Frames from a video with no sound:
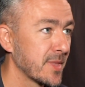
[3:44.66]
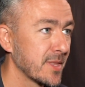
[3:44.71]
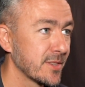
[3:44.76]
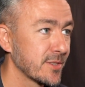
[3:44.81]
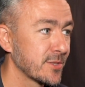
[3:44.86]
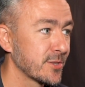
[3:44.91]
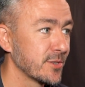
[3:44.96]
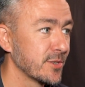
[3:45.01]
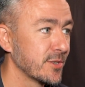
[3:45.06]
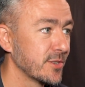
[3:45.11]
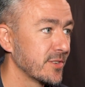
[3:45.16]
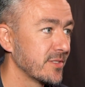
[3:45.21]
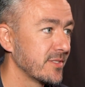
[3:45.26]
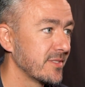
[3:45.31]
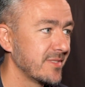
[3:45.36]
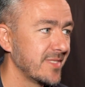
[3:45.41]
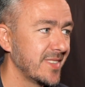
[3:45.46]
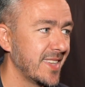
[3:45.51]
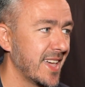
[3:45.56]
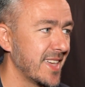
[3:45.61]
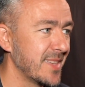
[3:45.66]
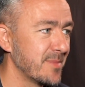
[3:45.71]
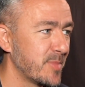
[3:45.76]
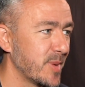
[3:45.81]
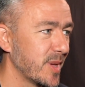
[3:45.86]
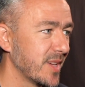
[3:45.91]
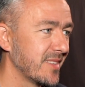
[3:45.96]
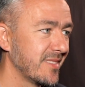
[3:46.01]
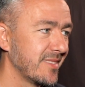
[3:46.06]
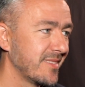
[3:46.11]
So, yeah,
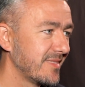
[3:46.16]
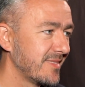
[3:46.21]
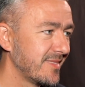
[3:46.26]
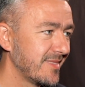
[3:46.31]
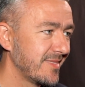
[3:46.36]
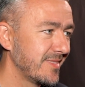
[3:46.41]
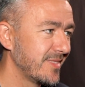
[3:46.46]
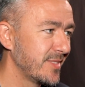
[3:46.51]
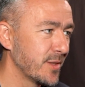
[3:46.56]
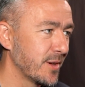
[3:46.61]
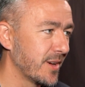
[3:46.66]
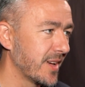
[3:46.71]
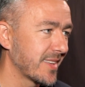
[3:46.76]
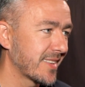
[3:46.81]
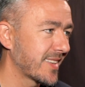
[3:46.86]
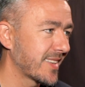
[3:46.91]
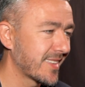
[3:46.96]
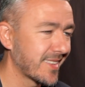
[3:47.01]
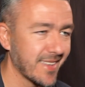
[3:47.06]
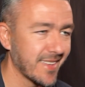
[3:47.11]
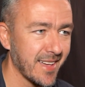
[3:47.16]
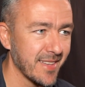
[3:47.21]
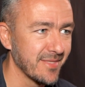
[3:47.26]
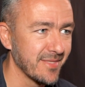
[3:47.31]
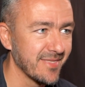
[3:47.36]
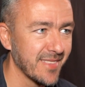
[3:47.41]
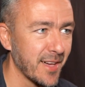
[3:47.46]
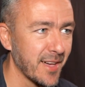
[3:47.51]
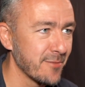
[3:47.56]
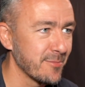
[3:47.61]
but no, I
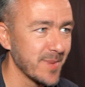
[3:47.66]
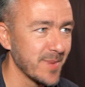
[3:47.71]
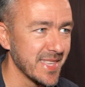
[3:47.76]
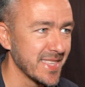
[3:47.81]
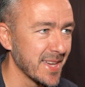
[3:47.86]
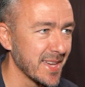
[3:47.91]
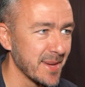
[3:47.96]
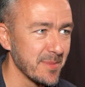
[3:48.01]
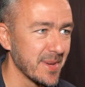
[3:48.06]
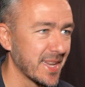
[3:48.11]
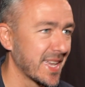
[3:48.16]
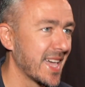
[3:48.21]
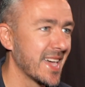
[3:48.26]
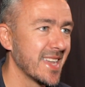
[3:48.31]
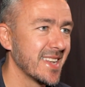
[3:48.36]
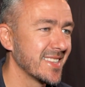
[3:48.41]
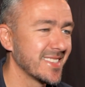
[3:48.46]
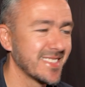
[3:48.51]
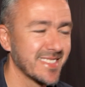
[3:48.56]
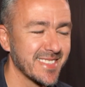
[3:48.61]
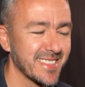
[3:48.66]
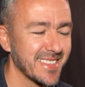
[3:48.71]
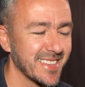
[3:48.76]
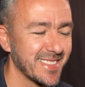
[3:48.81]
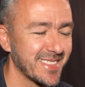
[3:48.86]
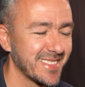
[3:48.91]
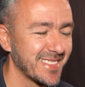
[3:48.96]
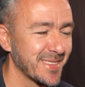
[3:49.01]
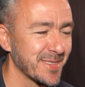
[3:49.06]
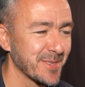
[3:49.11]
can't have my time again. It
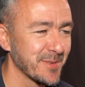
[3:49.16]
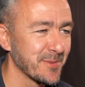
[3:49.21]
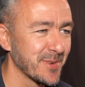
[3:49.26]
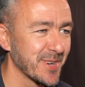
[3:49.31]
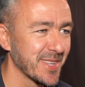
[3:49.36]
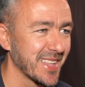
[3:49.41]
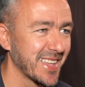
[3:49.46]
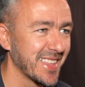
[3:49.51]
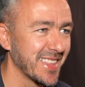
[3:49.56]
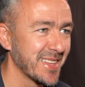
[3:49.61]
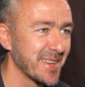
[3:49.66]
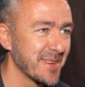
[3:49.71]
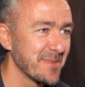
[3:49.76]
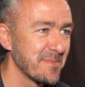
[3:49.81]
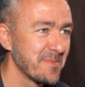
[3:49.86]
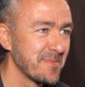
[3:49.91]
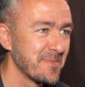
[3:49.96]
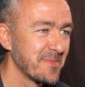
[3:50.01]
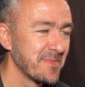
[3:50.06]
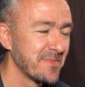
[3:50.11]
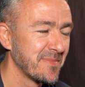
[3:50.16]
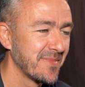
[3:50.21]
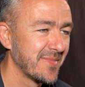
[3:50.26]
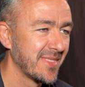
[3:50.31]
doesn't work out that.